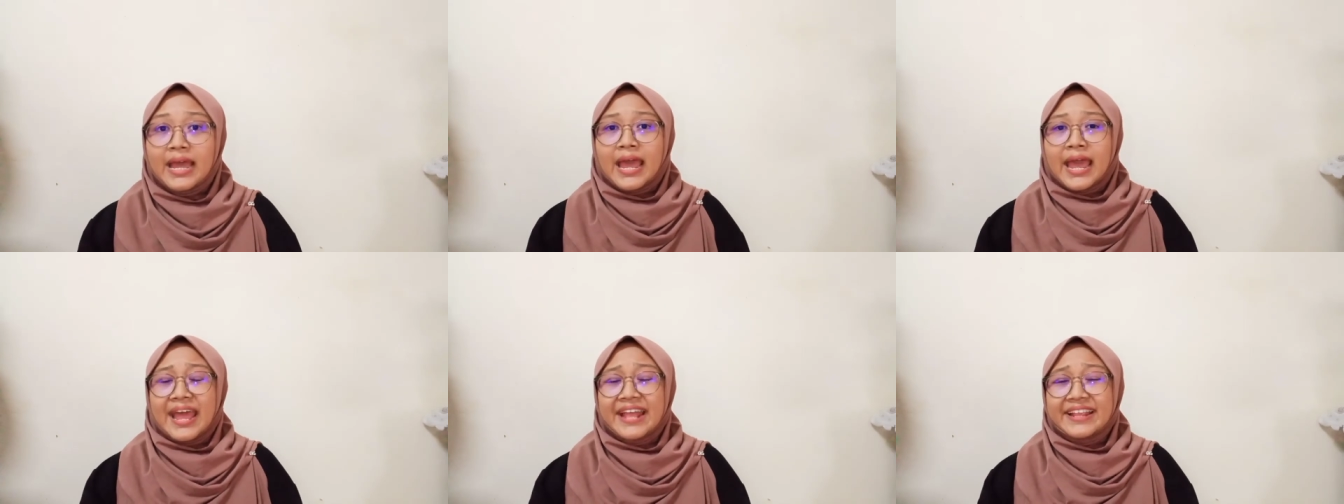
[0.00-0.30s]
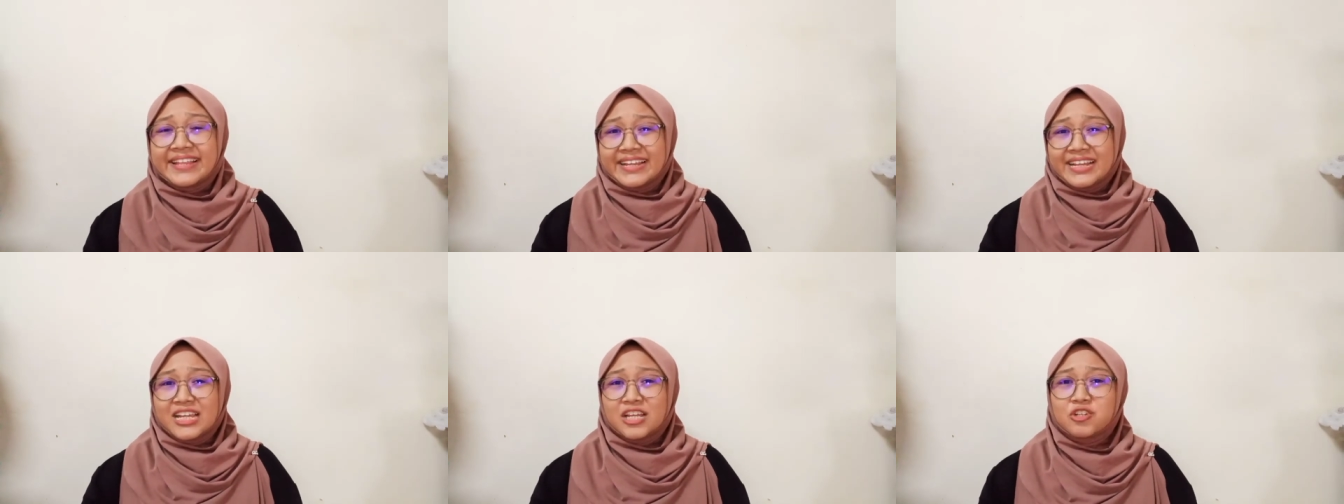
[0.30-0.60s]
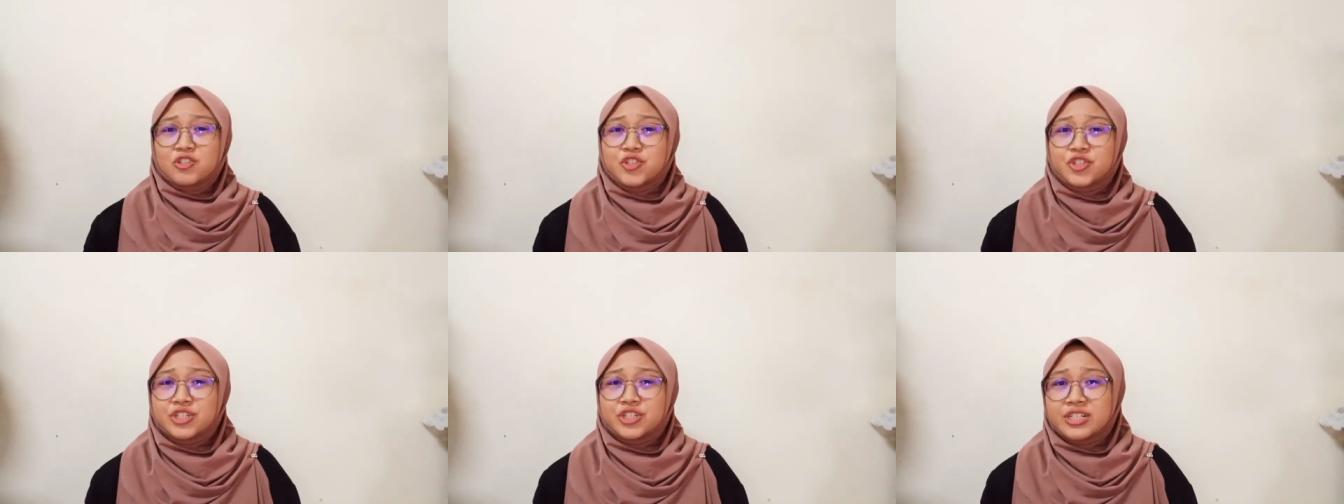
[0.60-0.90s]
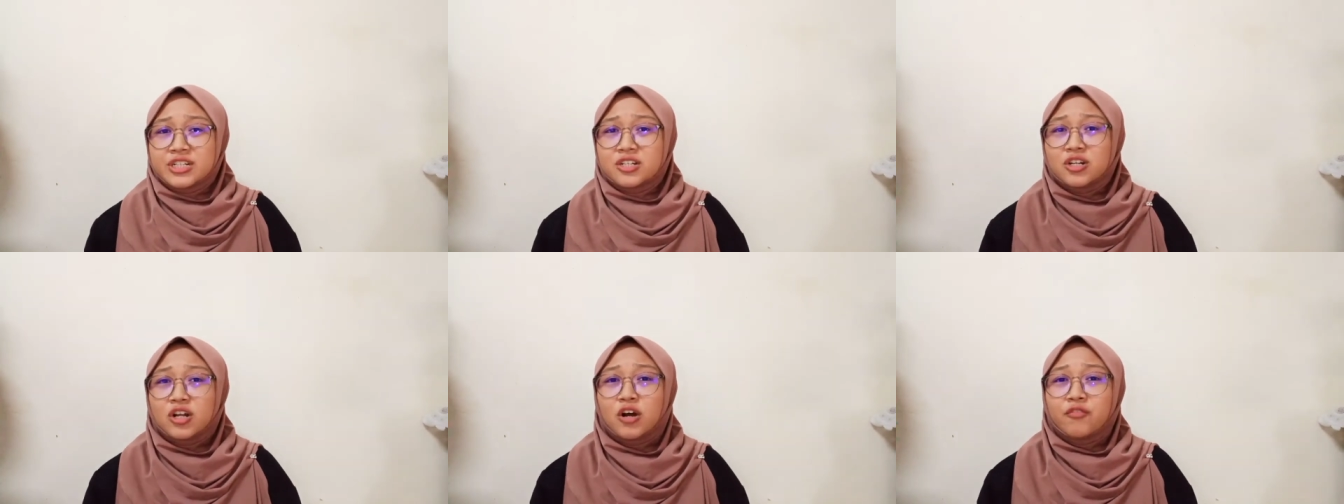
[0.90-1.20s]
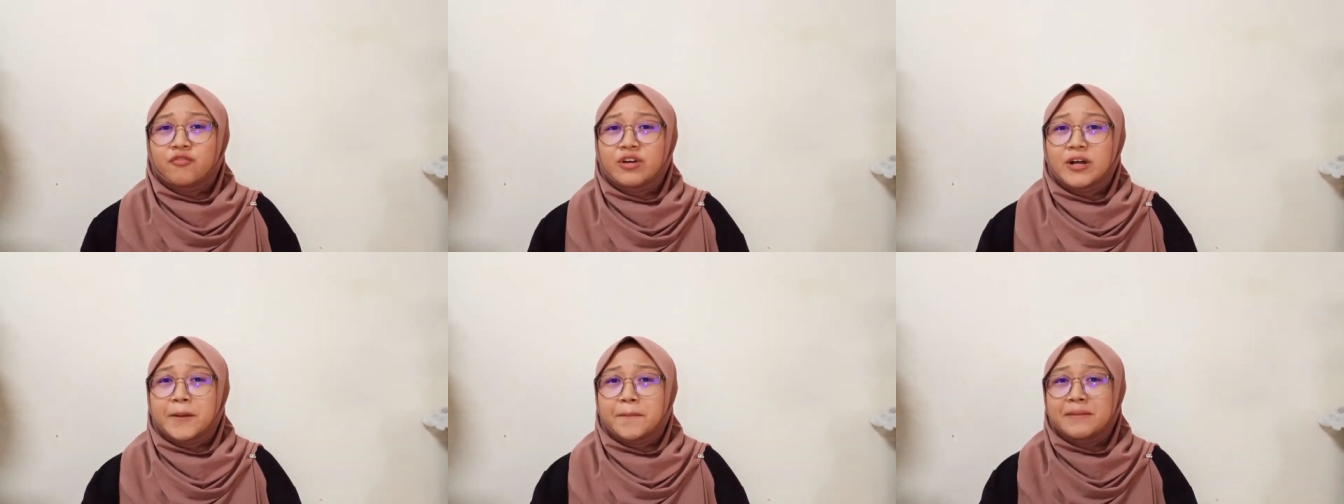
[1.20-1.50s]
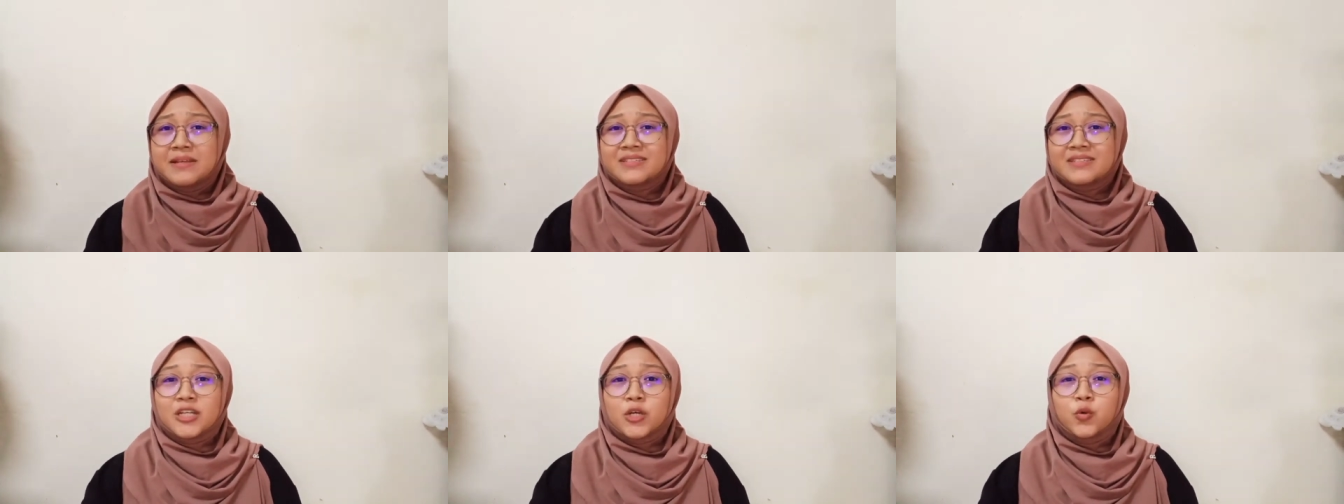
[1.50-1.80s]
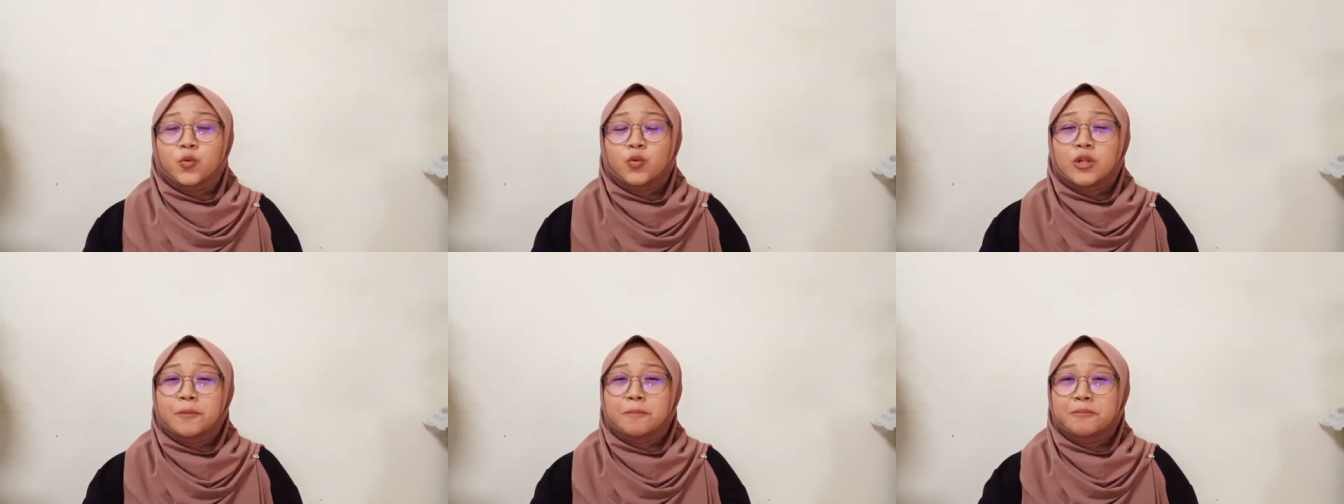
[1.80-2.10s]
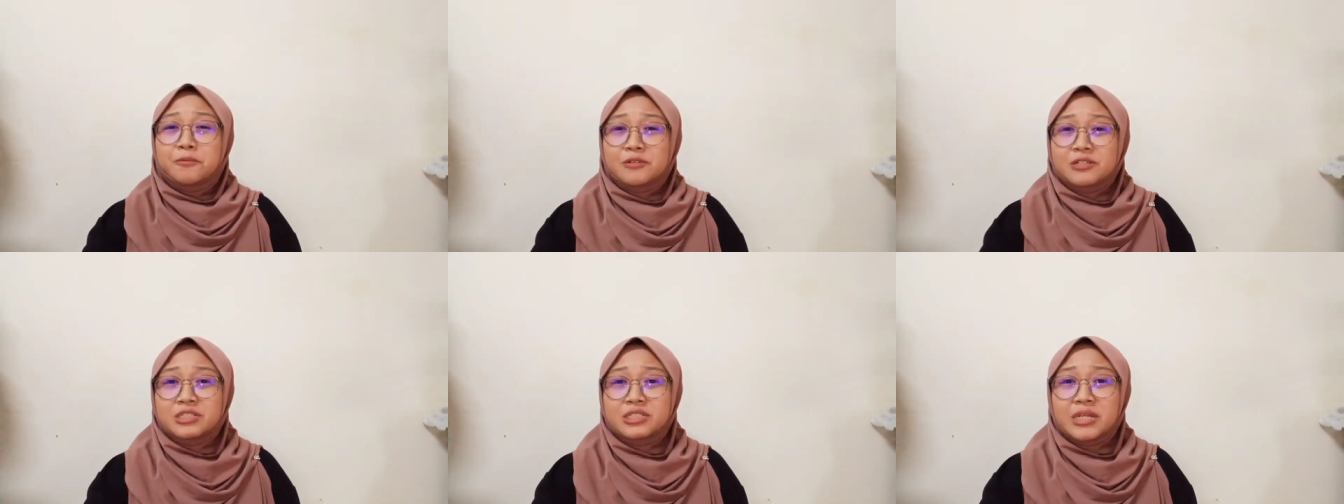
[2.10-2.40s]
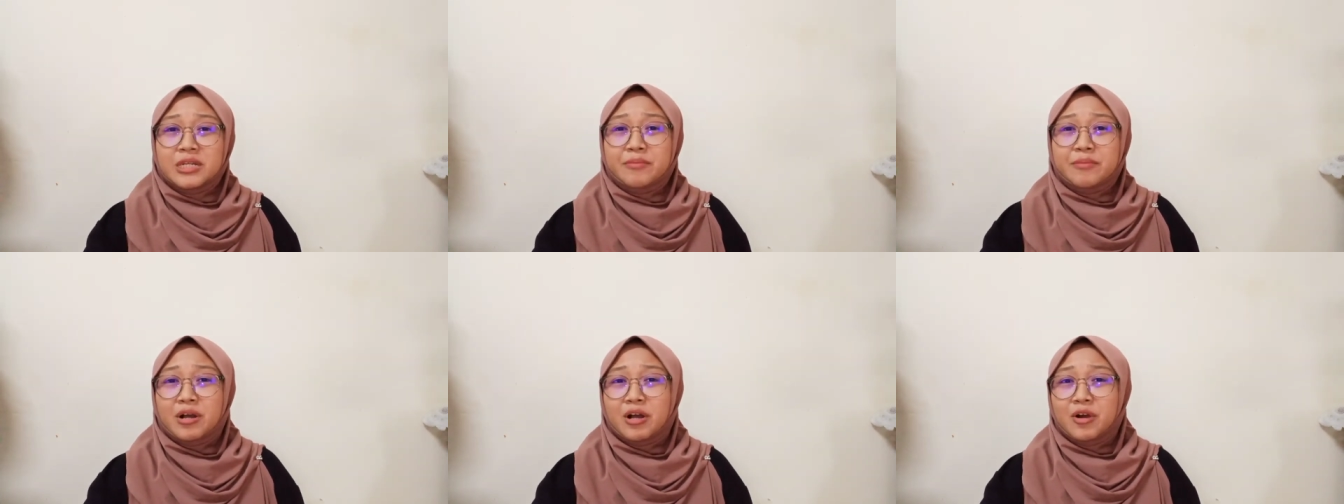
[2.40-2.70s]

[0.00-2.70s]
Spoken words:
Attacking your children over a mistake will push them